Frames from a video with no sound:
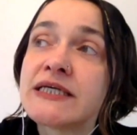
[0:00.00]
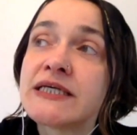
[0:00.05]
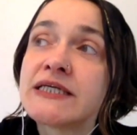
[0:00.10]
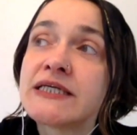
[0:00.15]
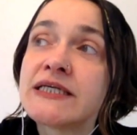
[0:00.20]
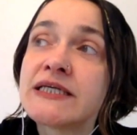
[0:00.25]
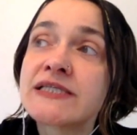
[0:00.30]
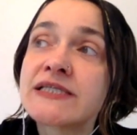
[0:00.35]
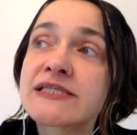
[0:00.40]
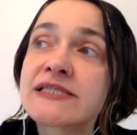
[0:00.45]

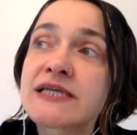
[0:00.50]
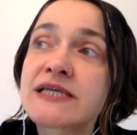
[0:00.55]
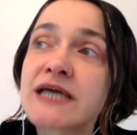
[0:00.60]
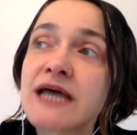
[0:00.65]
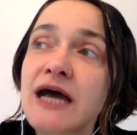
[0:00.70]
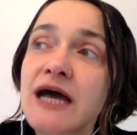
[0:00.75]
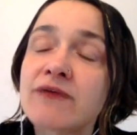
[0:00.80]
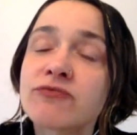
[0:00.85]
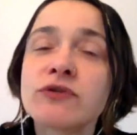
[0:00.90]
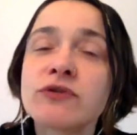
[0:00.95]
is
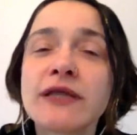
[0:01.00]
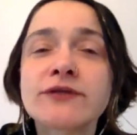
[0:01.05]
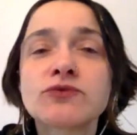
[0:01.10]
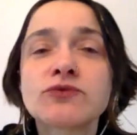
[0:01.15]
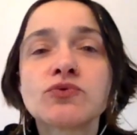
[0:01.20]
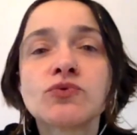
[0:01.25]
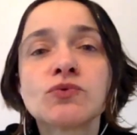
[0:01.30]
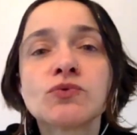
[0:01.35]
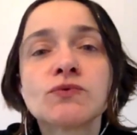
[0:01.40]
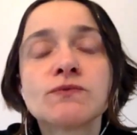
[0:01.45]
I would like
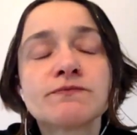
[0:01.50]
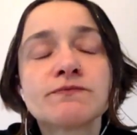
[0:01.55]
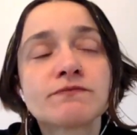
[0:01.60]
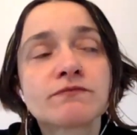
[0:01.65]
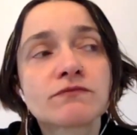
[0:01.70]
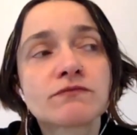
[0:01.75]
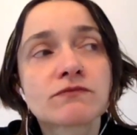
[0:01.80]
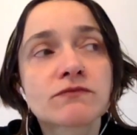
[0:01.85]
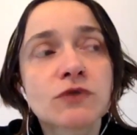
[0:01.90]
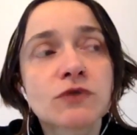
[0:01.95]
to
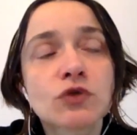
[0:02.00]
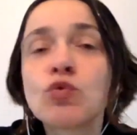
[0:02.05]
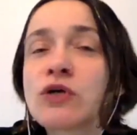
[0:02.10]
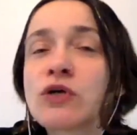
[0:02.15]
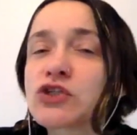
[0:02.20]
do a